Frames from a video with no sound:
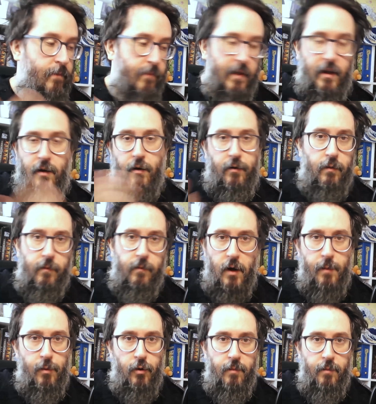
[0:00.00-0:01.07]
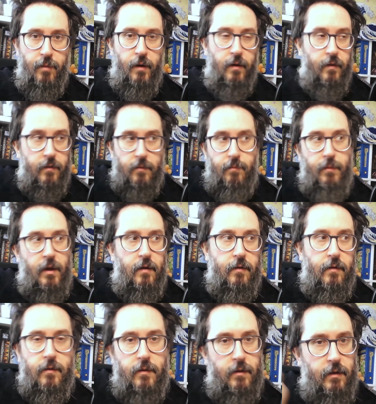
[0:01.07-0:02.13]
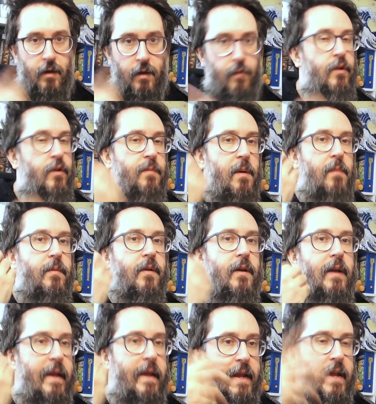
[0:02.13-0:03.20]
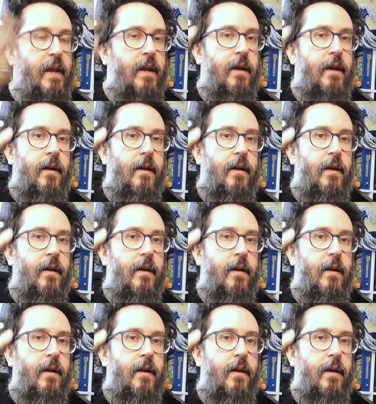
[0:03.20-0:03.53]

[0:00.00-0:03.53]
they can't do verbal components, because you need to be able to hear.